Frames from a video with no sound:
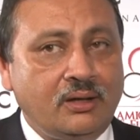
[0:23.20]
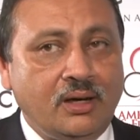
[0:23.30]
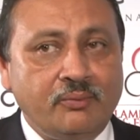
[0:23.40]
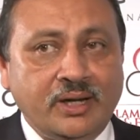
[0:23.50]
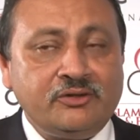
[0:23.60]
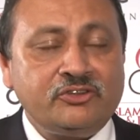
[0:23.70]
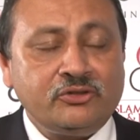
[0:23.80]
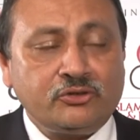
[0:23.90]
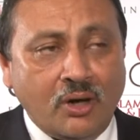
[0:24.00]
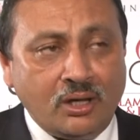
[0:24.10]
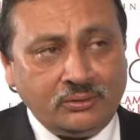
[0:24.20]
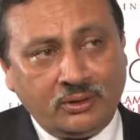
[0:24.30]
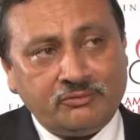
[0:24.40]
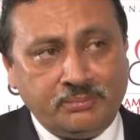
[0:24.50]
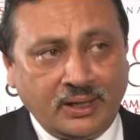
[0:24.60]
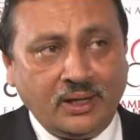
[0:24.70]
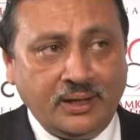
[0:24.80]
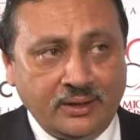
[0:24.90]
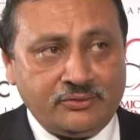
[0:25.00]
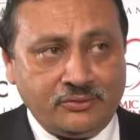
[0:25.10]
when I talk to a lot of my
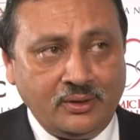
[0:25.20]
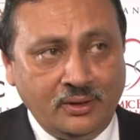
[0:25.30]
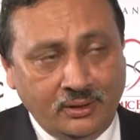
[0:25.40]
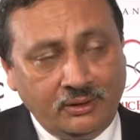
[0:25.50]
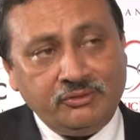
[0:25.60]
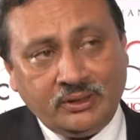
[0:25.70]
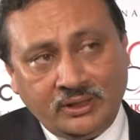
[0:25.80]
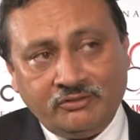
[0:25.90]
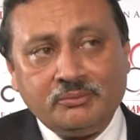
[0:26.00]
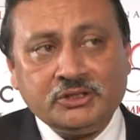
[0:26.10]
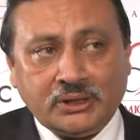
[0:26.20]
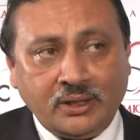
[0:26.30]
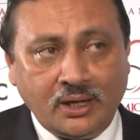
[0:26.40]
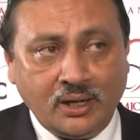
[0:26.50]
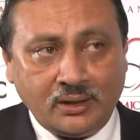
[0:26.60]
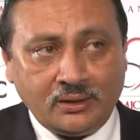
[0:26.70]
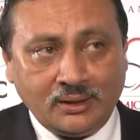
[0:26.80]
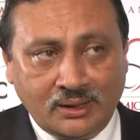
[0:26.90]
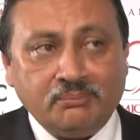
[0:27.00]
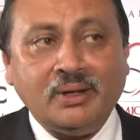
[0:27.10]
clients, if you can give them a Sharia
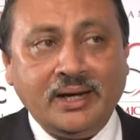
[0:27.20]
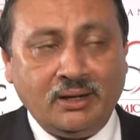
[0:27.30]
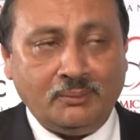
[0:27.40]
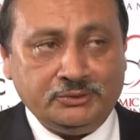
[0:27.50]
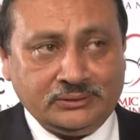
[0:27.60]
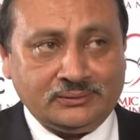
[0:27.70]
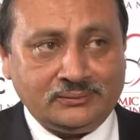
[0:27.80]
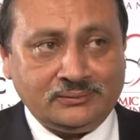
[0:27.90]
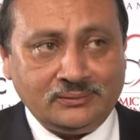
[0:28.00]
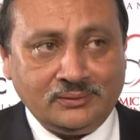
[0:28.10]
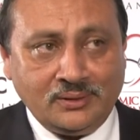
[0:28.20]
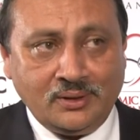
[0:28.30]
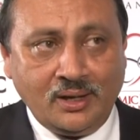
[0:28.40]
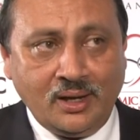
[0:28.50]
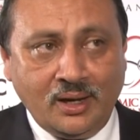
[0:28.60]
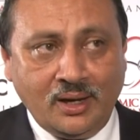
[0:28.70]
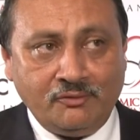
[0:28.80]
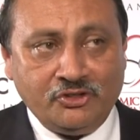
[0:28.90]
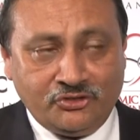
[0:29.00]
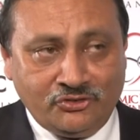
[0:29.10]
compliant option,
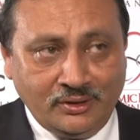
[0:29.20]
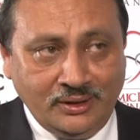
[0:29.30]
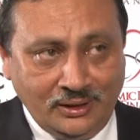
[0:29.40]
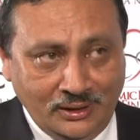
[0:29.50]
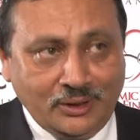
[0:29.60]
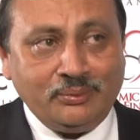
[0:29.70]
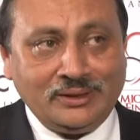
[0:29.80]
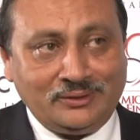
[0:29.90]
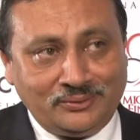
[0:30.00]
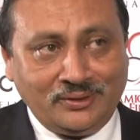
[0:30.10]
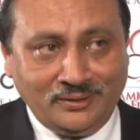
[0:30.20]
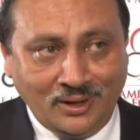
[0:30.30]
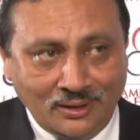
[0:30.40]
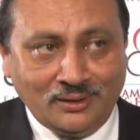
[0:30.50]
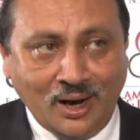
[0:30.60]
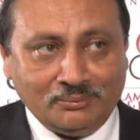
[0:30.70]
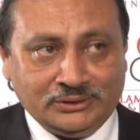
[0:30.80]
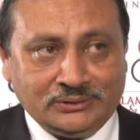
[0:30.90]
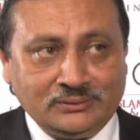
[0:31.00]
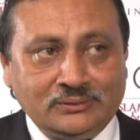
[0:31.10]
which is equivalent to the other
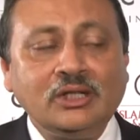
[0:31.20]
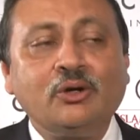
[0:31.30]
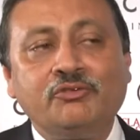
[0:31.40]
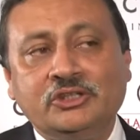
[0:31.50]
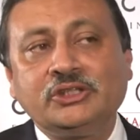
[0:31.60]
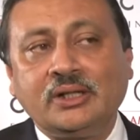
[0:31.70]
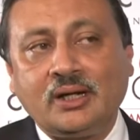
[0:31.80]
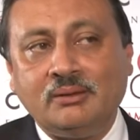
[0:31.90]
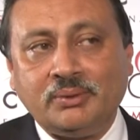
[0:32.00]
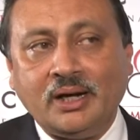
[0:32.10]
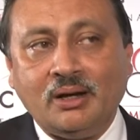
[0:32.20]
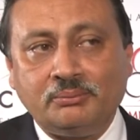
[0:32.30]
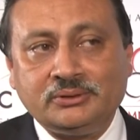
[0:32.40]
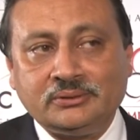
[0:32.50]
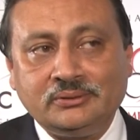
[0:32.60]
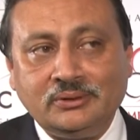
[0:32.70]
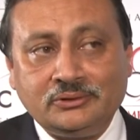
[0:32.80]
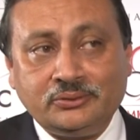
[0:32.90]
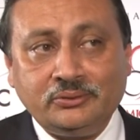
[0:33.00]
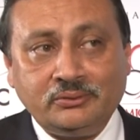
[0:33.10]
option, they go for the Sharia compliant option.
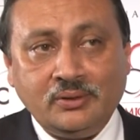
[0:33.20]
So